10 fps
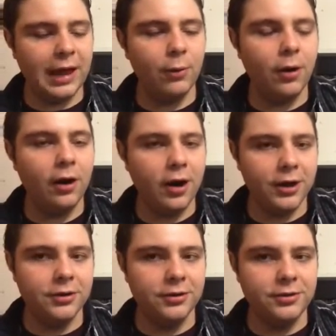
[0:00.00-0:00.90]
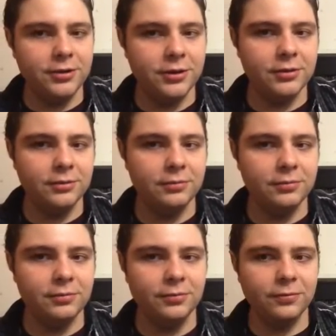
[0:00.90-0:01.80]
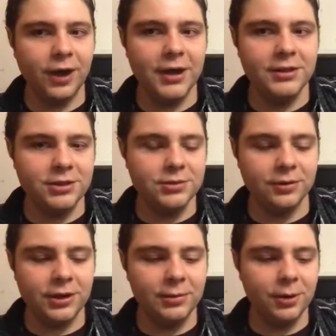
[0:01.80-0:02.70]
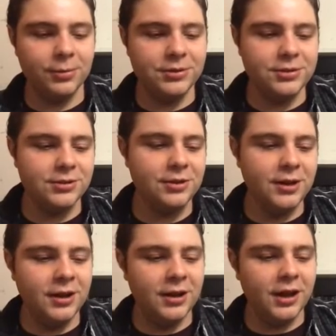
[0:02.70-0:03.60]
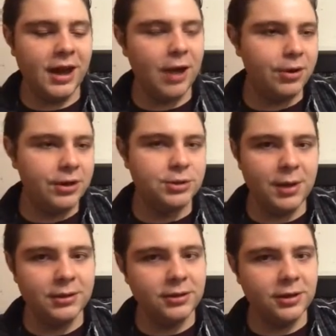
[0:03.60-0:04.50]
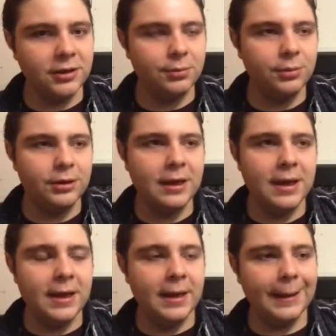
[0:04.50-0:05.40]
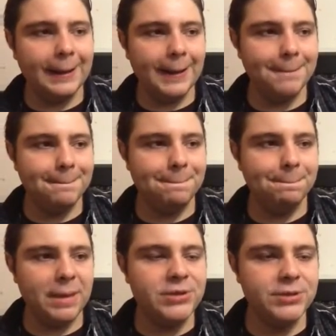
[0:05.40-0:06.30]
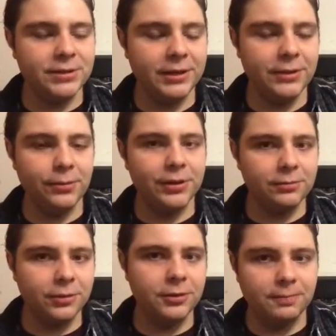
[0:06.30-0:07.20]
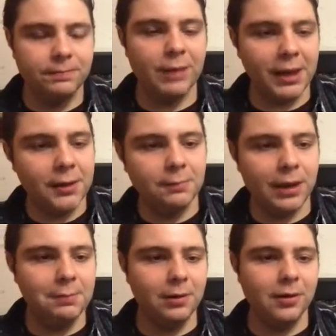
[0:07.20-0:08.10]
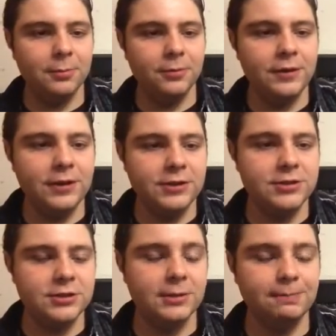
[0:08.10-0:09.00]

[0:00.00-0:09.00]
odd you can find these funny moments, and how unexpected they can be. Basically, what main plot of the movie, it is